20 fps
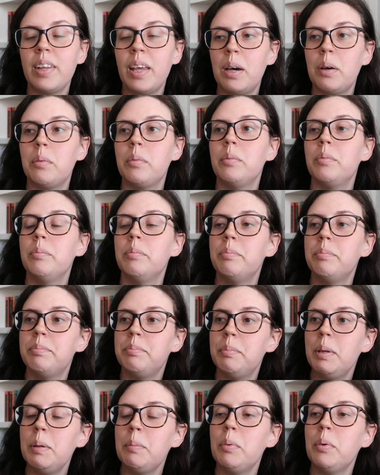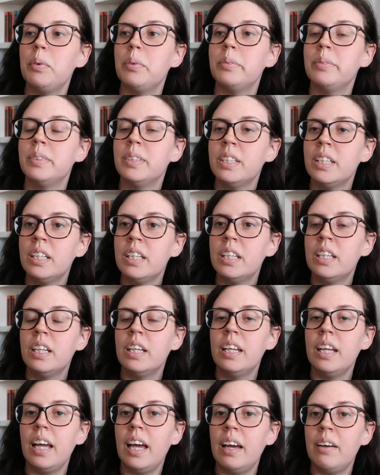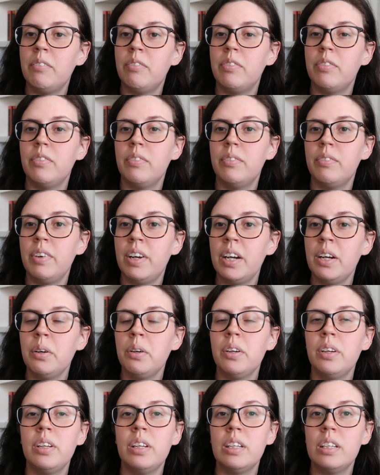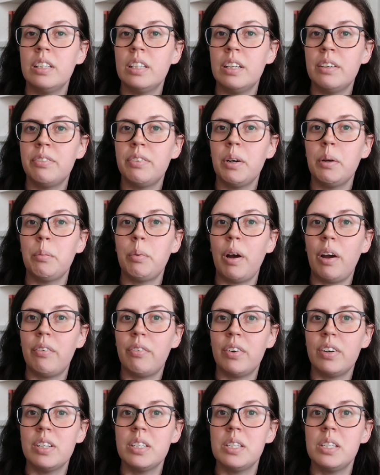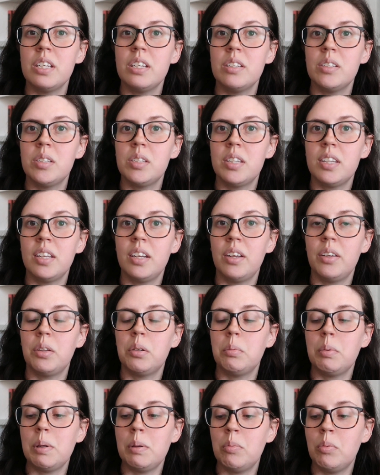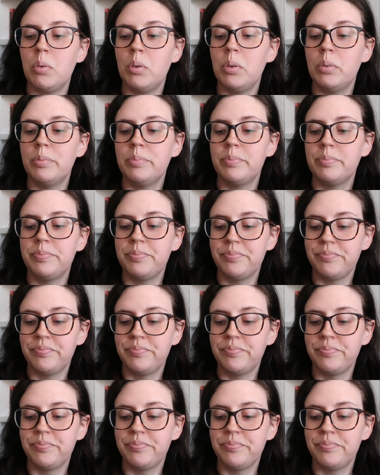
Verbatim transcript: how people have very different preferences than other people